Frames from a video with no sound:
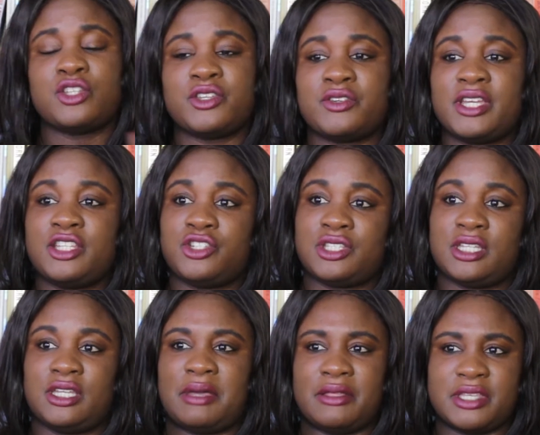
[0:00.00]
So it's very
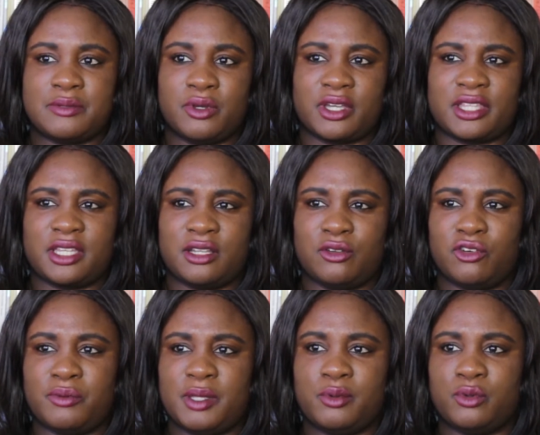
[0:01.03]
interesting about this book. I think a lot
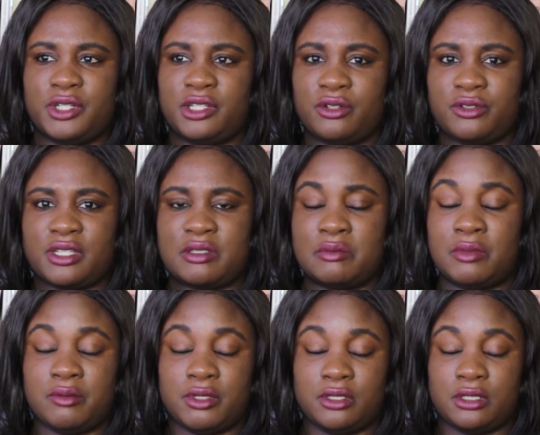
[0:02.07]
of people already know this.
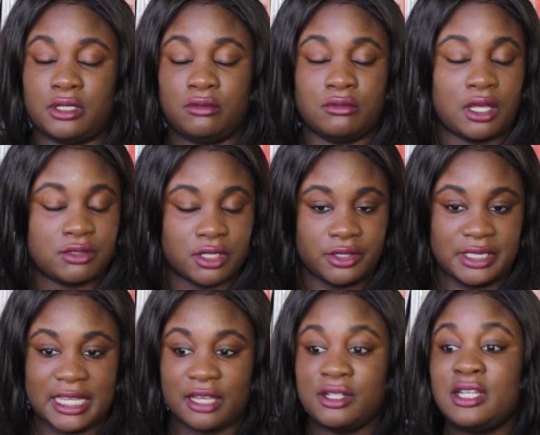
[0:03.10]
Maybe you don't, I'll tell you
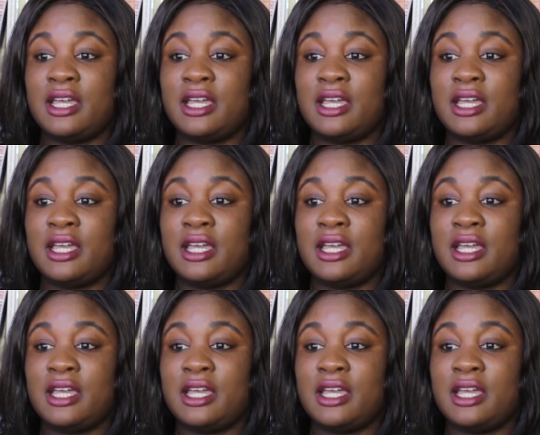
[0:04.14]
now.